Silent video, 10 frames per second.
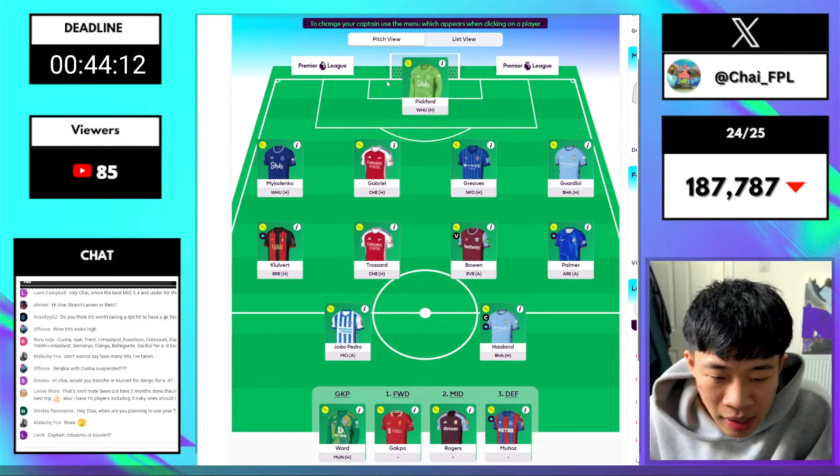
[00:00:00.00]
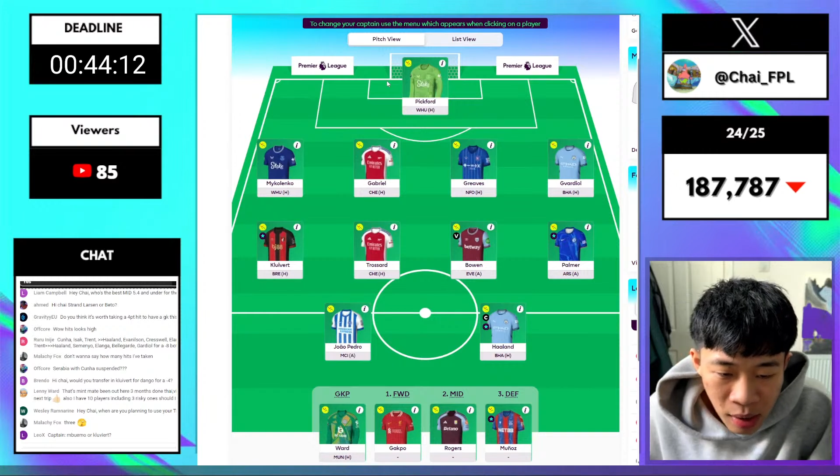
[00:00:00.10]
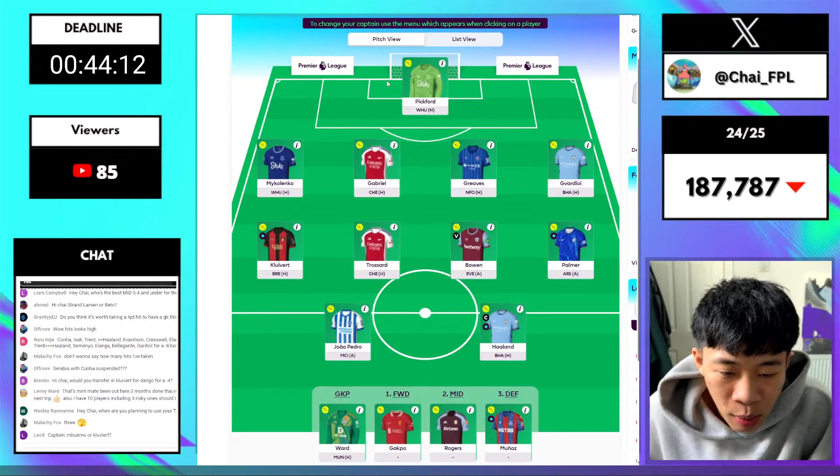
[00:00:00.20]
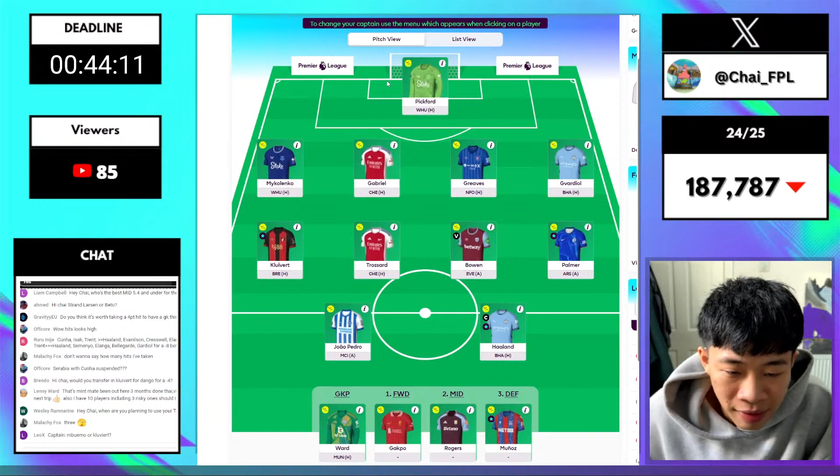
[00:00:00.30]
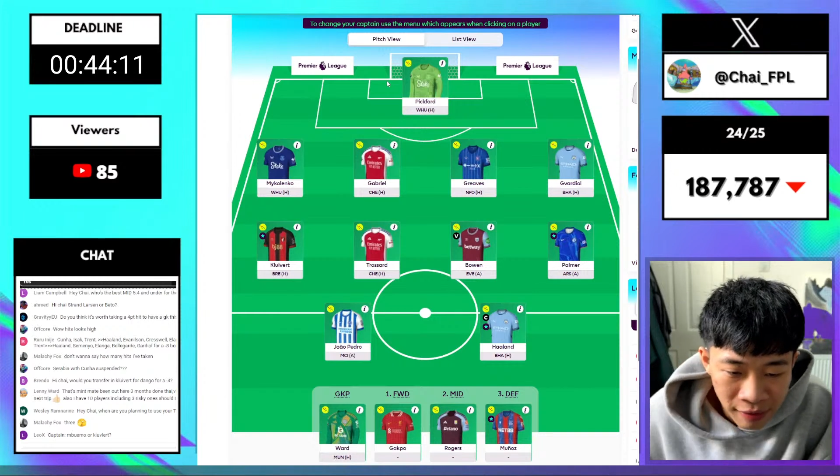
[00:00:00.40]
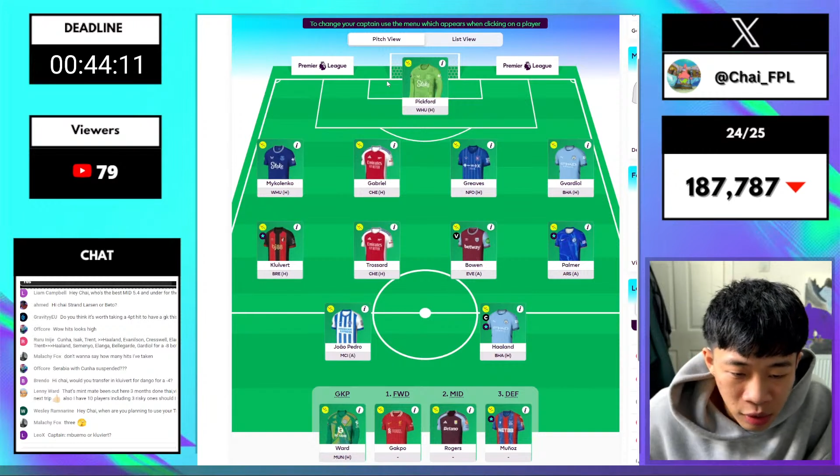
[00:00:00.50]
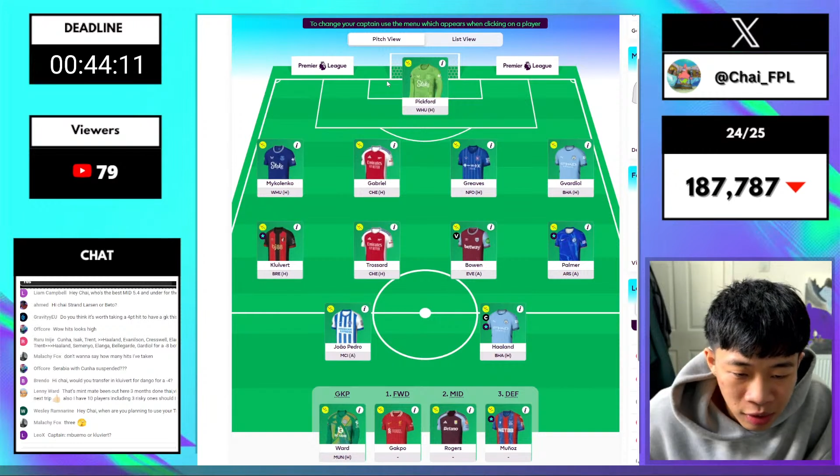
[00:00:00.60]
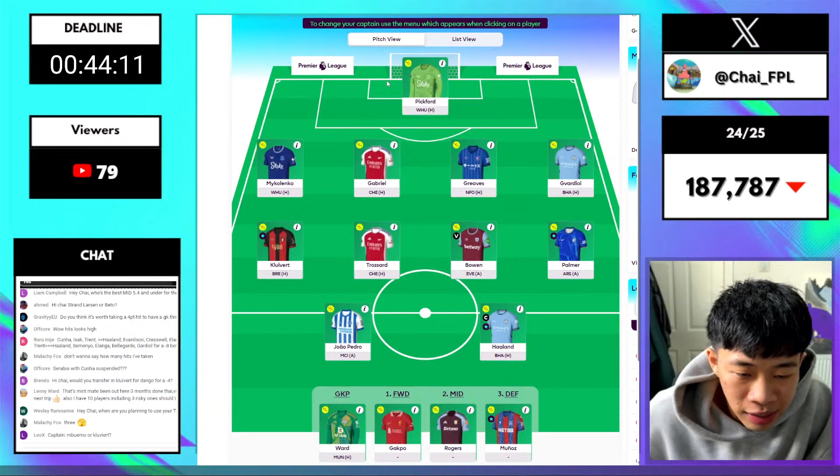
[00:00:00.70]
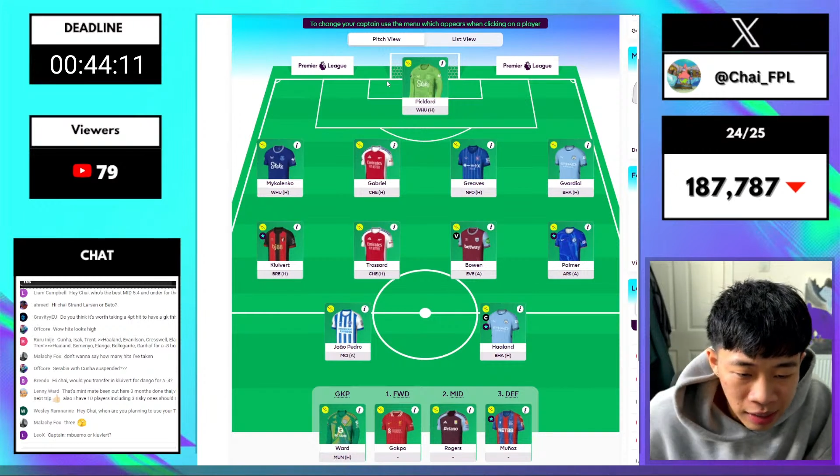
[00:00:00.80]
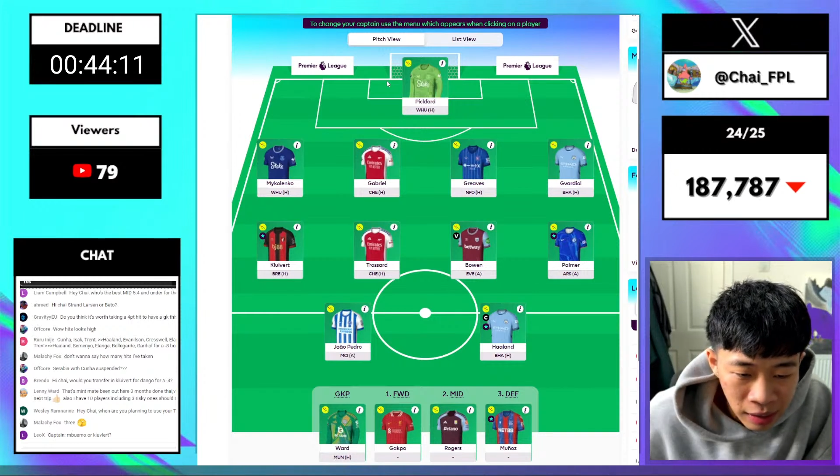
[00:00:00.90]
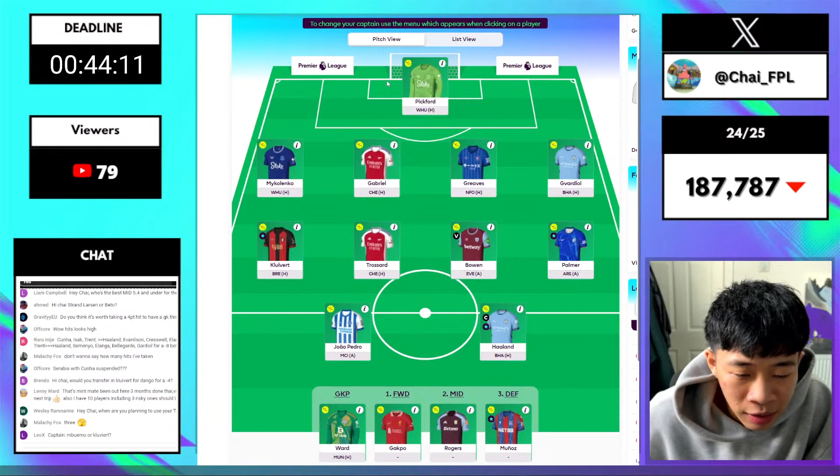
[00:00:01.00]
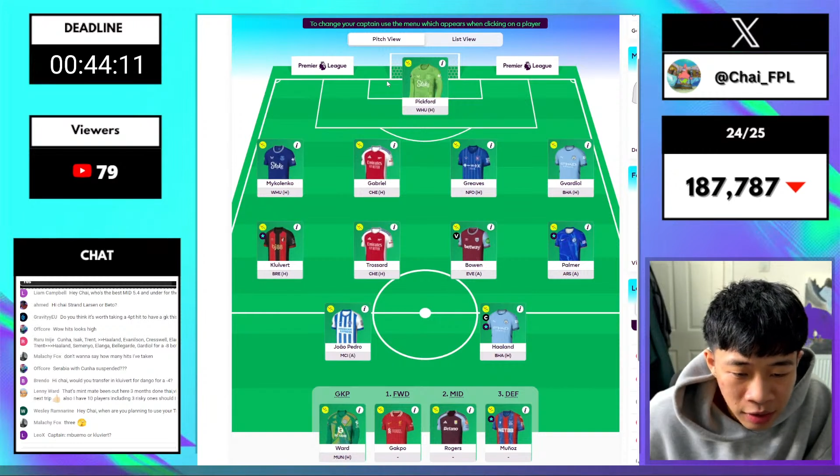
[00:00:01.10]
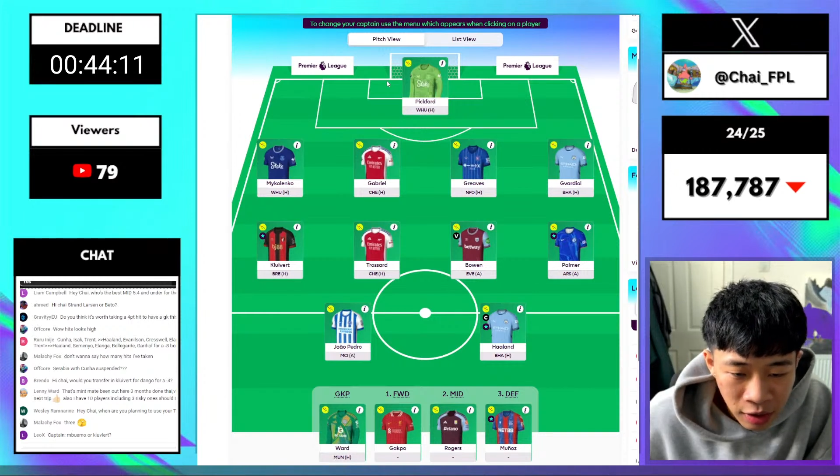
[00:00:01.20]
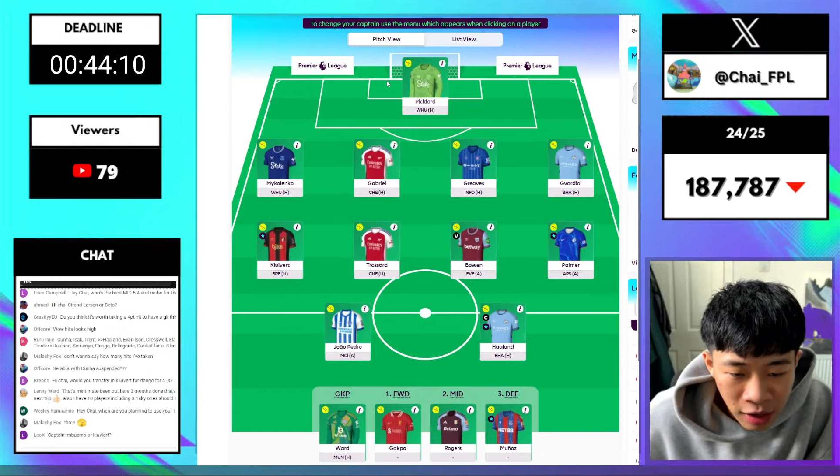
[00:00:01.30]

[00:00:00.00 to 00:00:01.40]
We'll have a look at Hong Kong